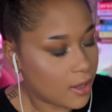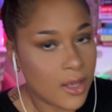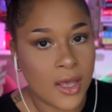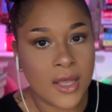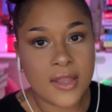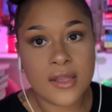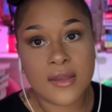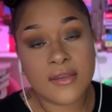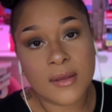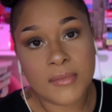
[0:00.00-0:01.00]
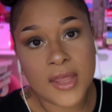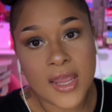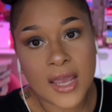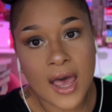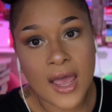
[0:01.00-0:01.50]
this is something
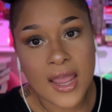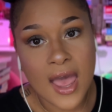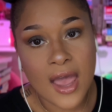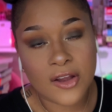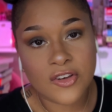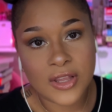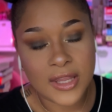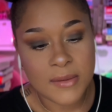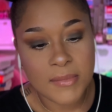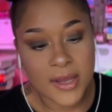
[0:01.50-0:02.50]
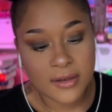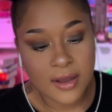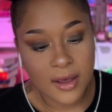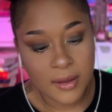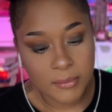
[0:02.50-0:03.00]
I actually picked
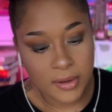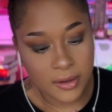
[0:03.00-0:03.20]
up,